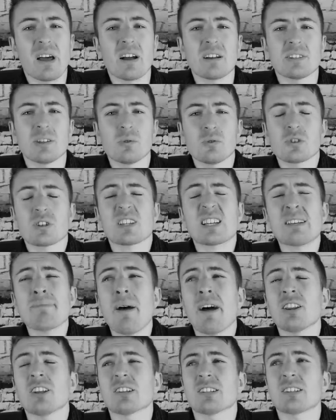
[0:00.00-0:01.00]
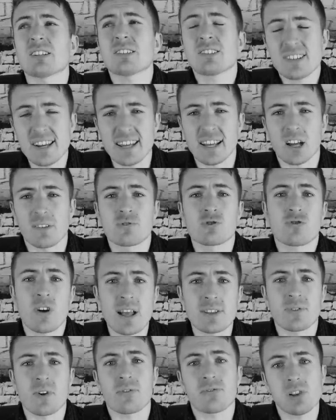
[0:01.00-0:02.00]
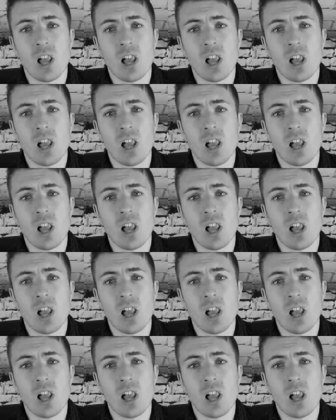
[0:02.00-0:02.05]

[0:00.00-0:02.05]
players, you can just smell the stink of transfer